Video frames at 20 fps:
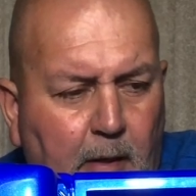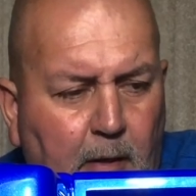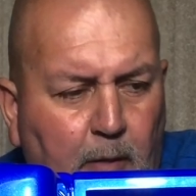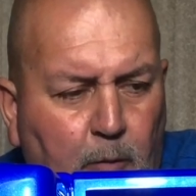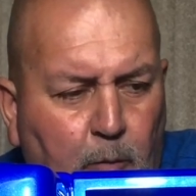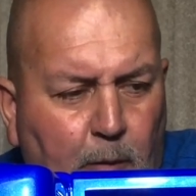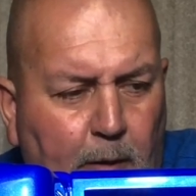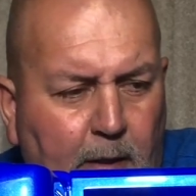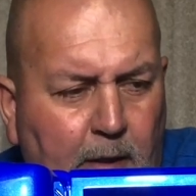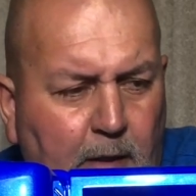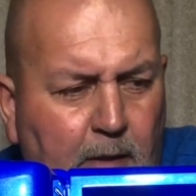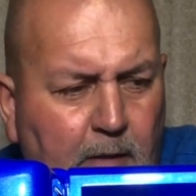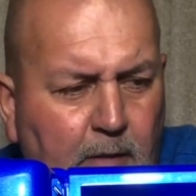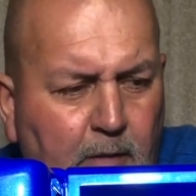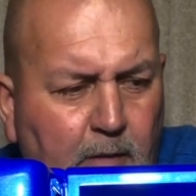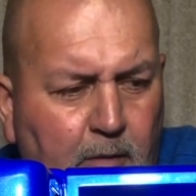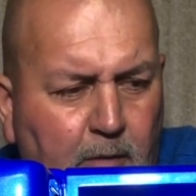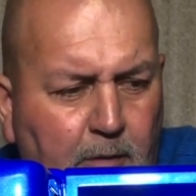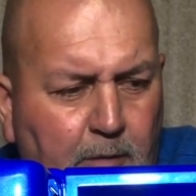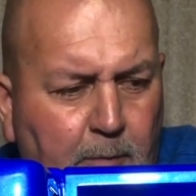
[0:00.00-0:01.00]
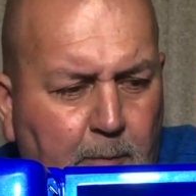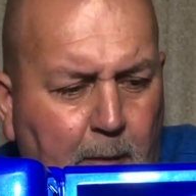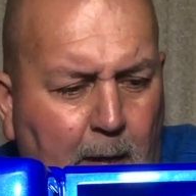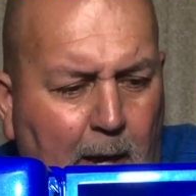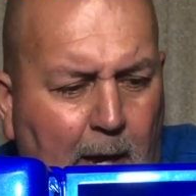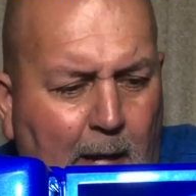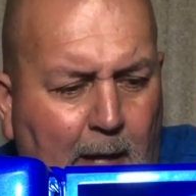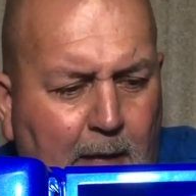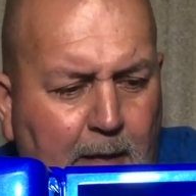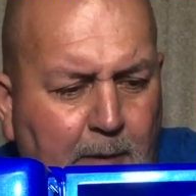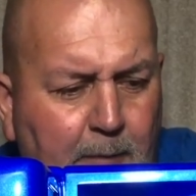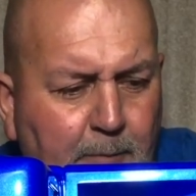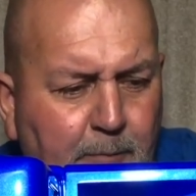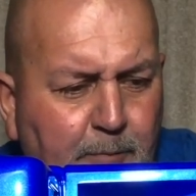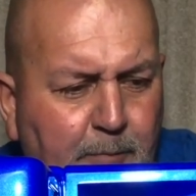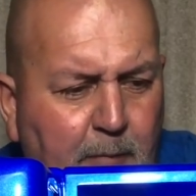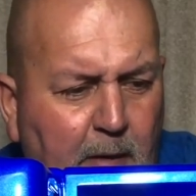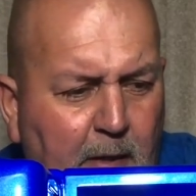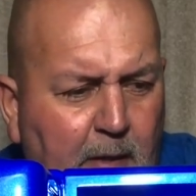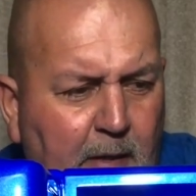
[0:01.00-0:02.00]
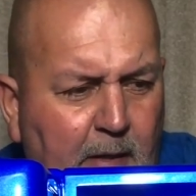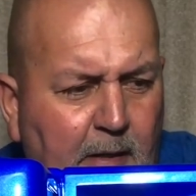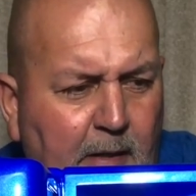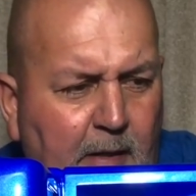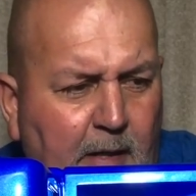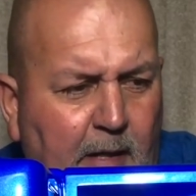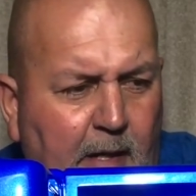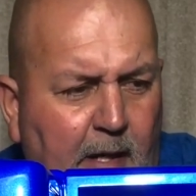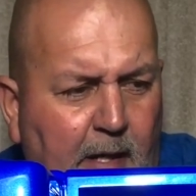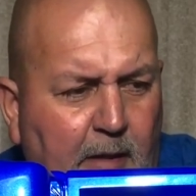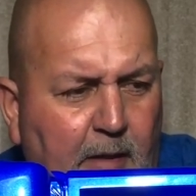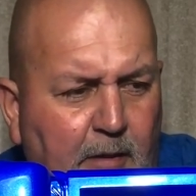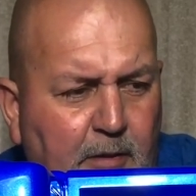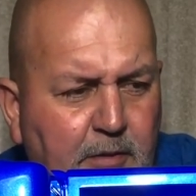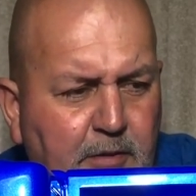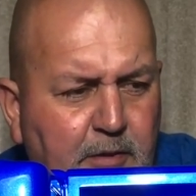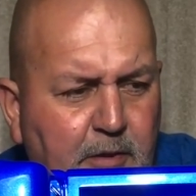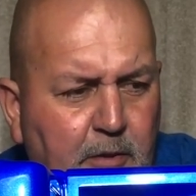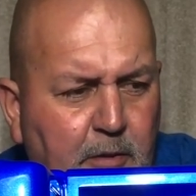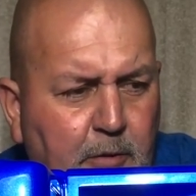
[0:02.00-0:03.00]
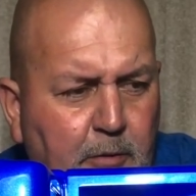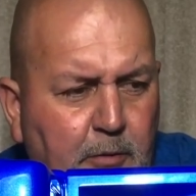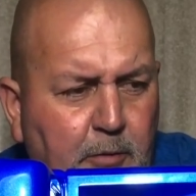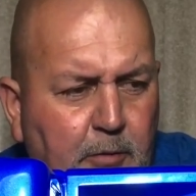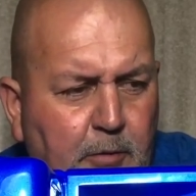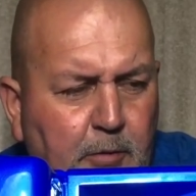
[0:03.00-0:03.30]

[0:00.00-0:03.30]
wing in the back, and also